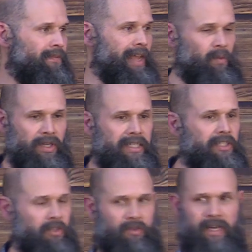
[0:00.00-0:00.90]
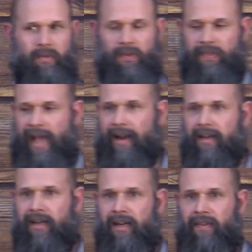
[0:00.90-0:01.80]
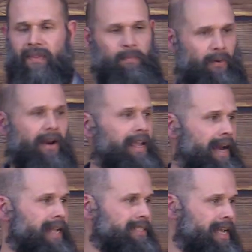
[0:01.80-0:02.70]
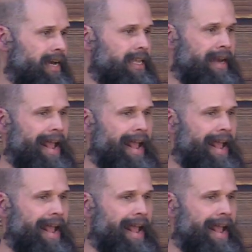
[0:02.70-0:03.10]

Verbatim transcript: that would disagree with that, then pray and ask God again.